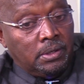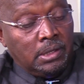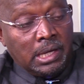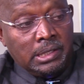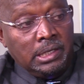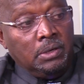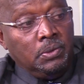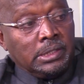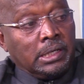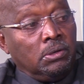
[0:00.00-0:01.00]
they are dealing
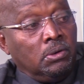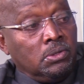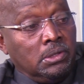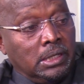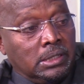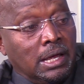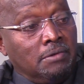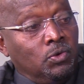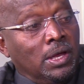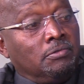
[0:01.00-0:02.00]
with technology
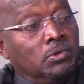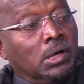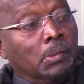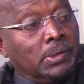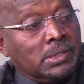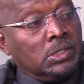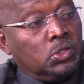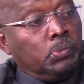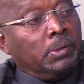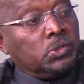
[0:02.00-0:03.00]
that we have no capacity
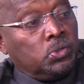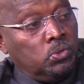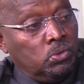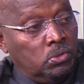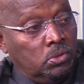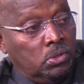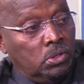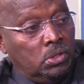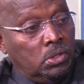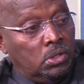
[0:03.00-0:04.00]
to pursue.
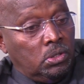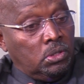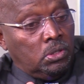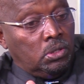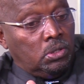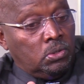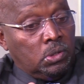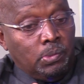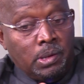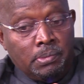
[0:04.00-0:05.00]
You
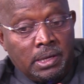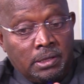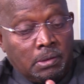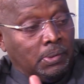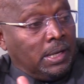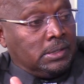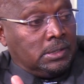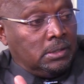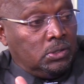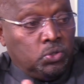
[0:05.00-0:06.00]
remember in the
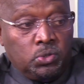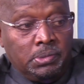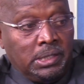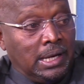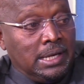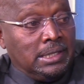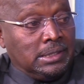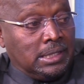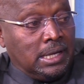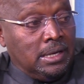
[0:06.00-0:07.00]
past, it should be
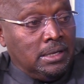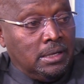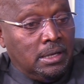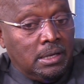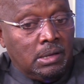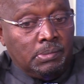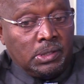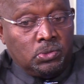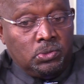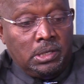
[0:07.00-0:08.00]
clandestine,
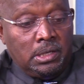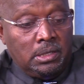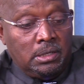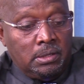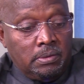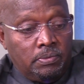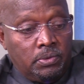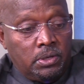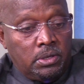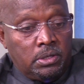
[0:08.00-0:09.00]
but today,
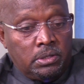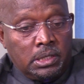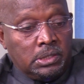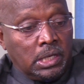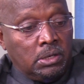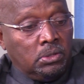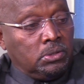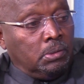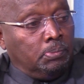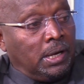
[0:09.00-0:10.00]
there is a
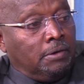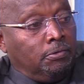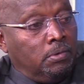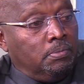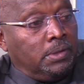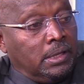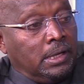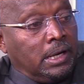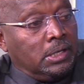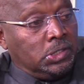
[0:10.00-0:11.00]
lot of platform that they
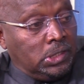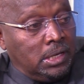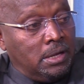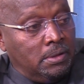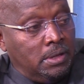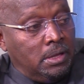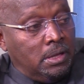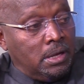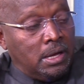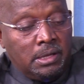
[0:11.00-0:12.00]
can share,
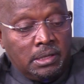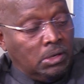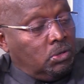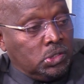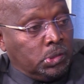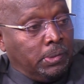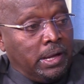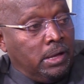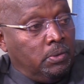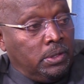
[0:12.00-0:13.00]
and they
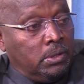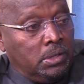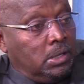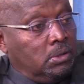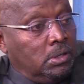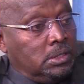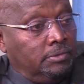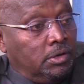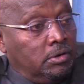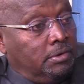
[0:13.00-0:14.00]
conspire without the knowledge
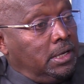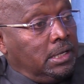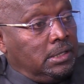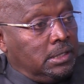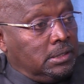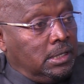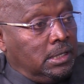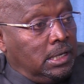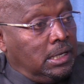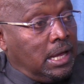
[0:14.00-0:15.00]
even of
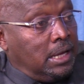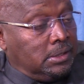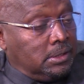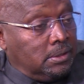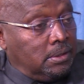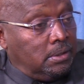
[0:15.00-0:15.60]
NIS.